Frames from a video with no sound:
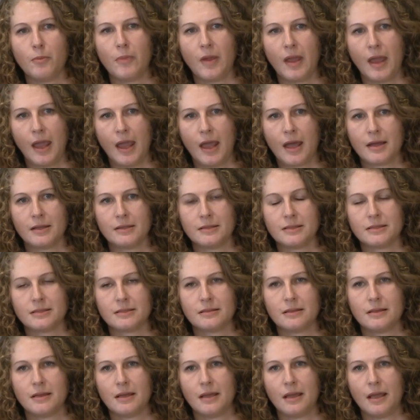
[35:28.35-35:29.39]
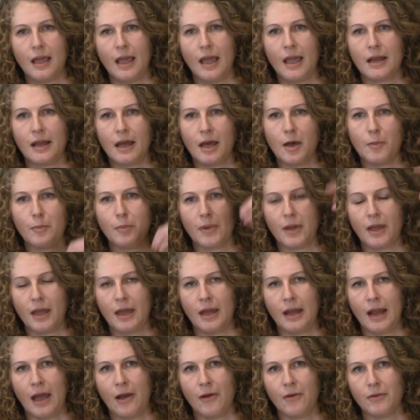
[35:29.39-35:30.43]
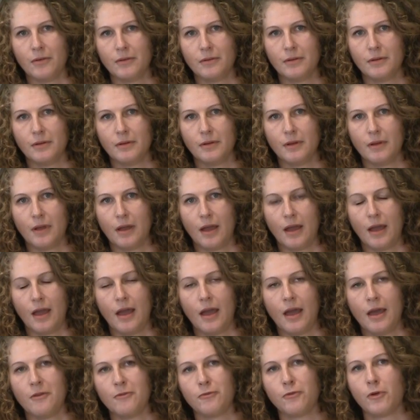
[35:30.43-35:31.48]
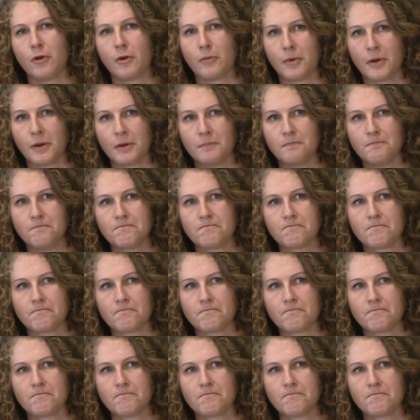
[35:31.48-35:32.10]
hands and up and out and forward.